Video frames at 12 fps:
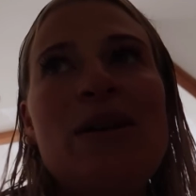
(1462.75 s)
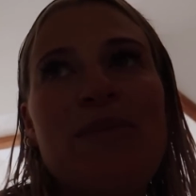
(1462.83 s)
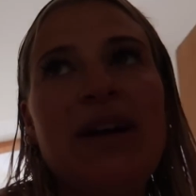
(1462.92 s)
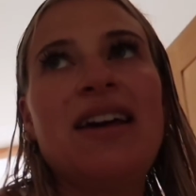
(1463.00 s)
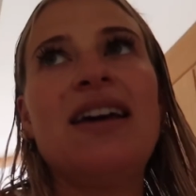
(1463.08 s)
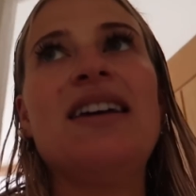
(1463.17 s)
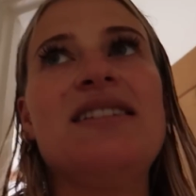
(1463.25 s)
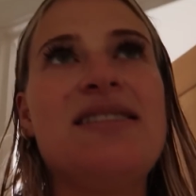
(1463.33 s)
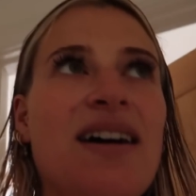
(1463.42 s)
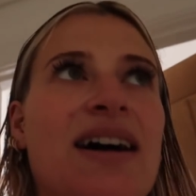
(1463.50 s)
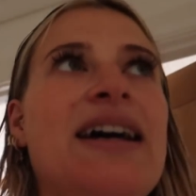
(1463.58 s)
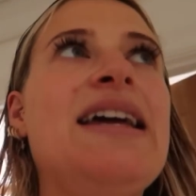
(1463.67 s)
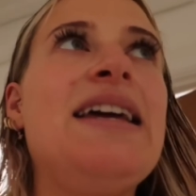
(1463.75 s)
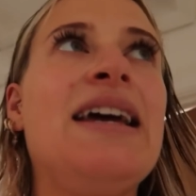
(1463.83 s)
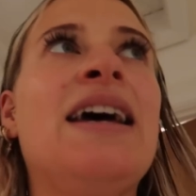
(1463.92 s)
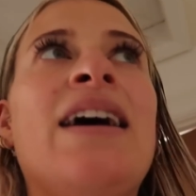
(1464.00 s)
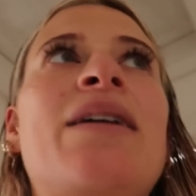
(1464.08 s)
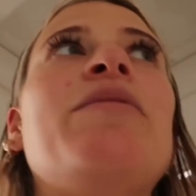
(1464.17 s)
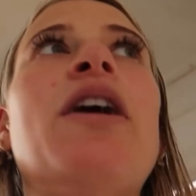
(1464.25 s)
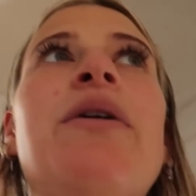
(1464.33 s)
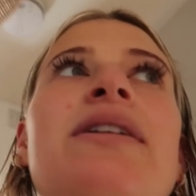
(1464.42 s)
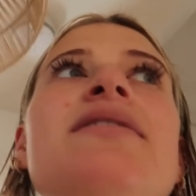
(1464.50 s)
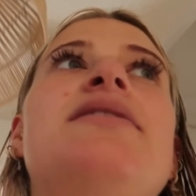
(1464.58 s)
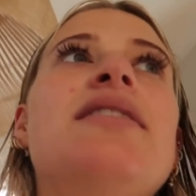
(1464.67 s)
because I am
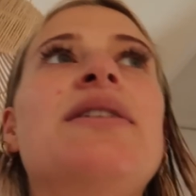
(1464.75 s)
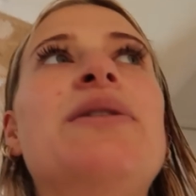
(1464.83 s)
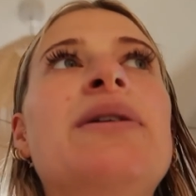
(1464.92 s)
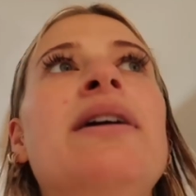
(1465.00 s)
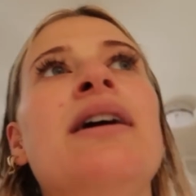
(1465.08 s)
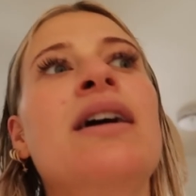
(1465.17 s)
going to